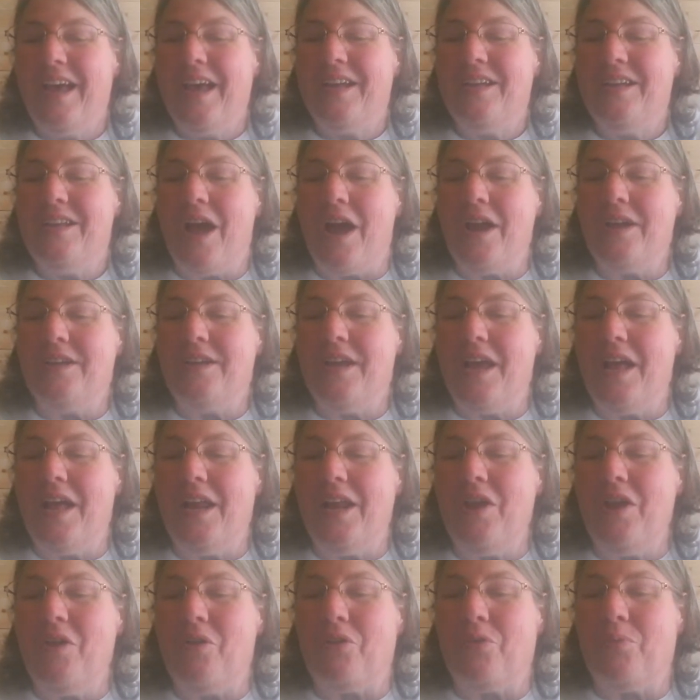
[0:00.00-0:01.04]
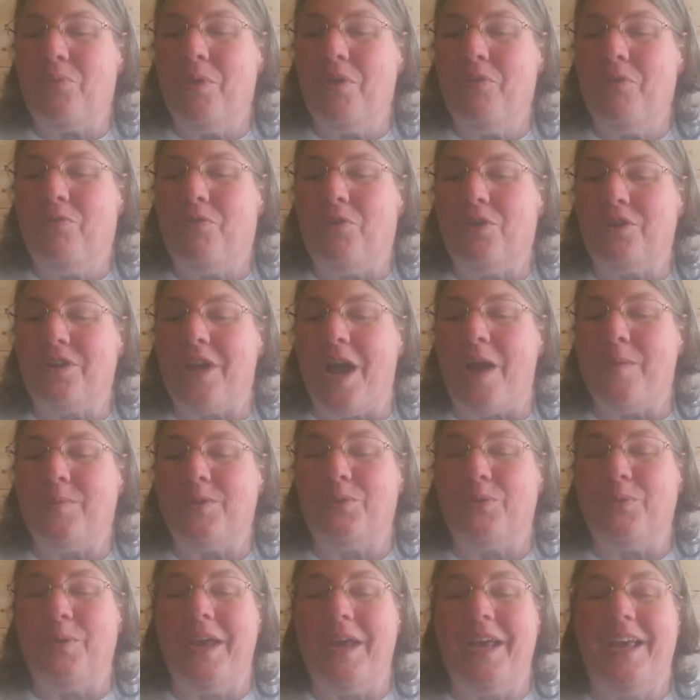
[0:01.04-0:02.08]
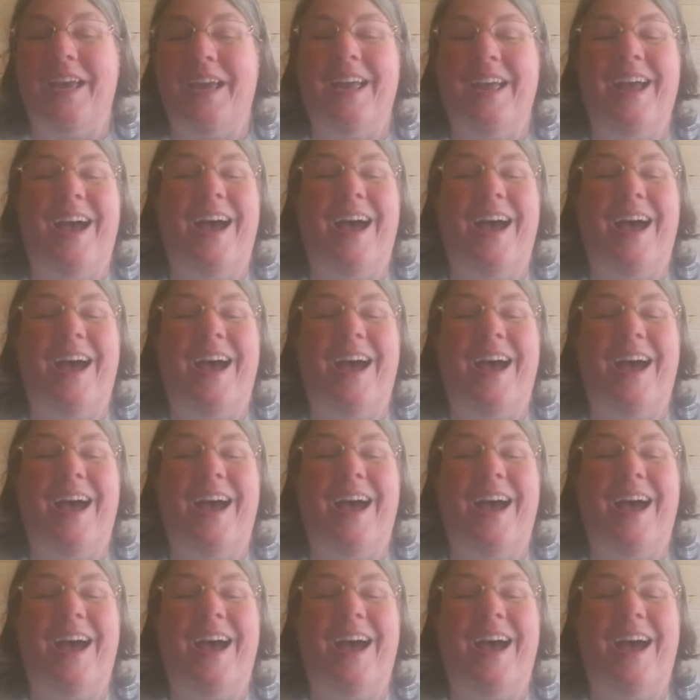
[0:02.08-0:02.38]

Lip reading: Not daily or 3 to 4 times a week.